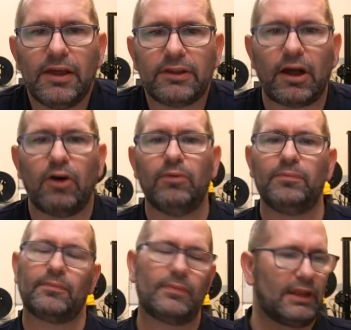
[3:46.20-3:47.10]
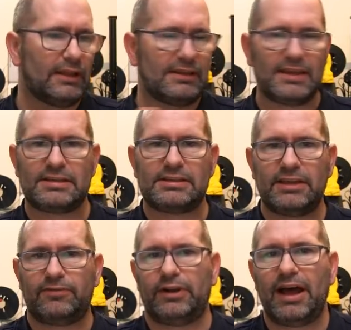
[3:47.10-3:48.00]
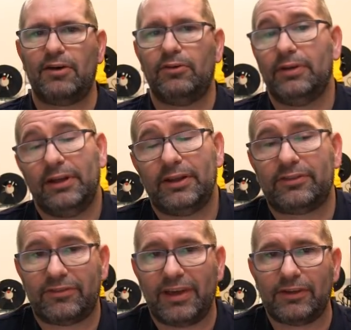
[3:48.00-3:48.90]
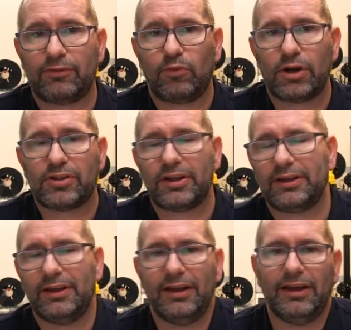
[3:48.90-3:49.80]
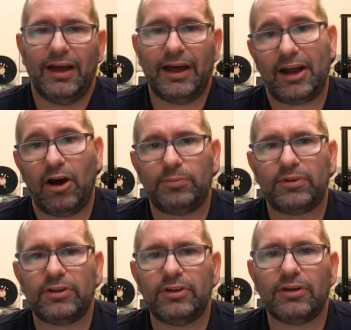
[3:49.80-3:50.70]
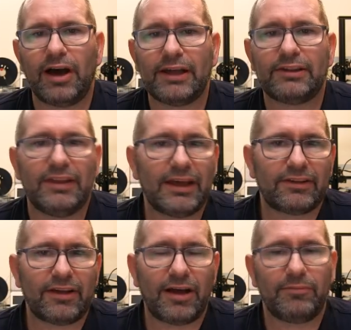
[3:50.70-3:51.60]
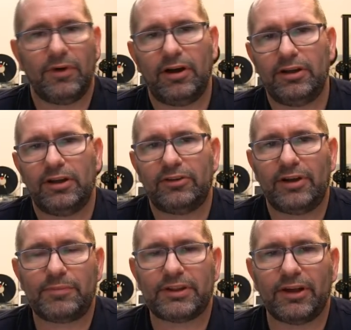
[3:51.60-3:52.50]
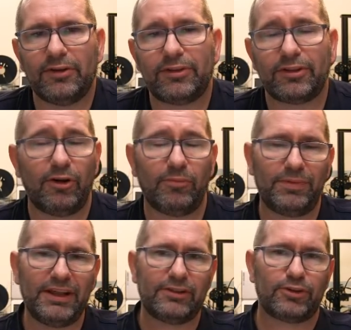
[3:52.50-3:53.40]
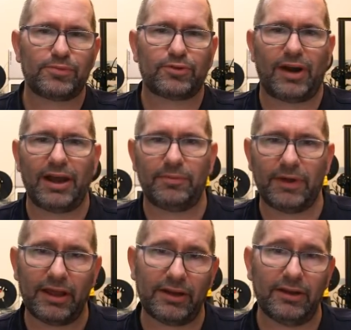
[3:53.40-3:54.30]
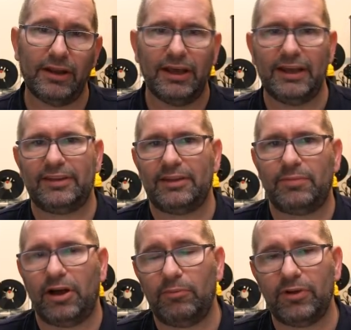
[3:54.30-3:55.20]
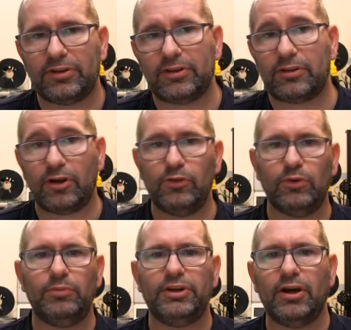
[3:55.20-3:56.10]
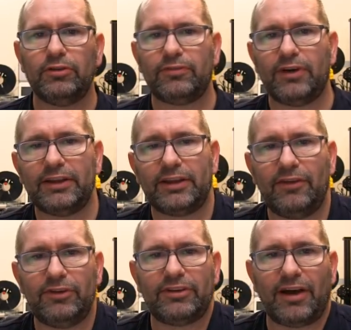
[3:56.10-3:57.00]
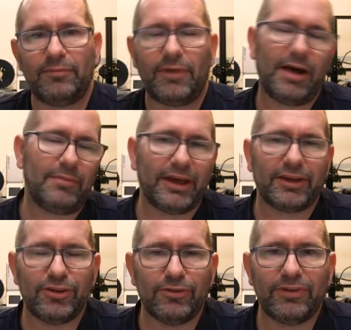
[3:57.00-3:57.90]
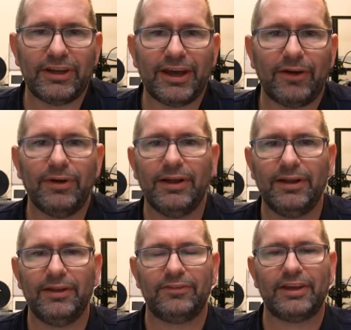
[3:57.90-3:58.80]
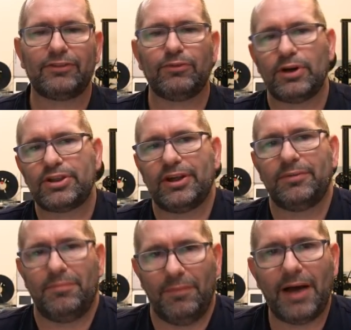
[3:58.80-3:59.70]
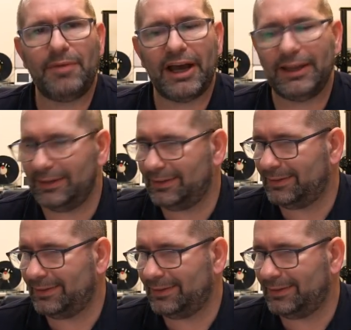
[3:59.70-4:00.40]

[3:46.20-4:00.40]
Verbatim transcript: So this is it for now. Uh, thanks for watching. And I hope to see you guys next time, another episode. So please subscribe and hit that bell button so you will be notified every time I make a new video. Thanks for watching. Bye bye.